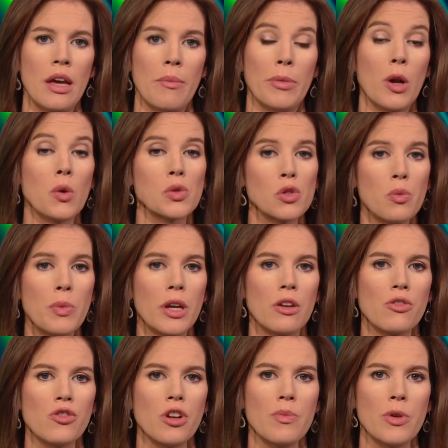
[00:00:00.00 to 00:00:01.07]
but also a big
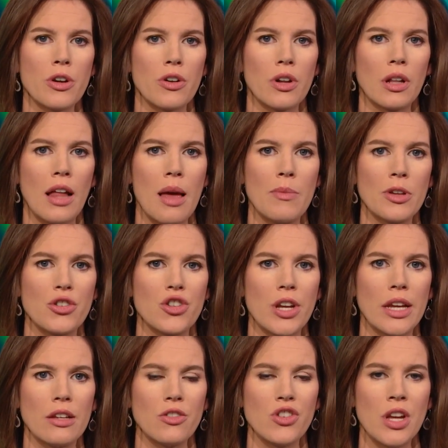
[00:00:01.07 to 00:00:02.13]
contributor to climate
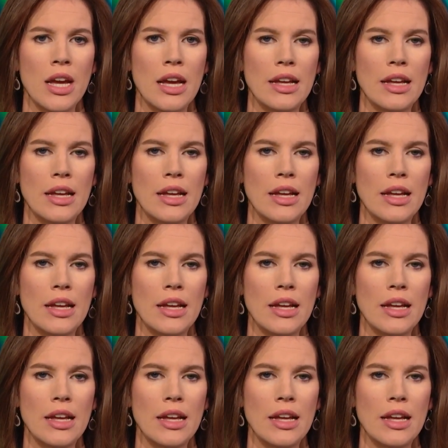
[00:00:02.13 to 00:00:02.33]
change.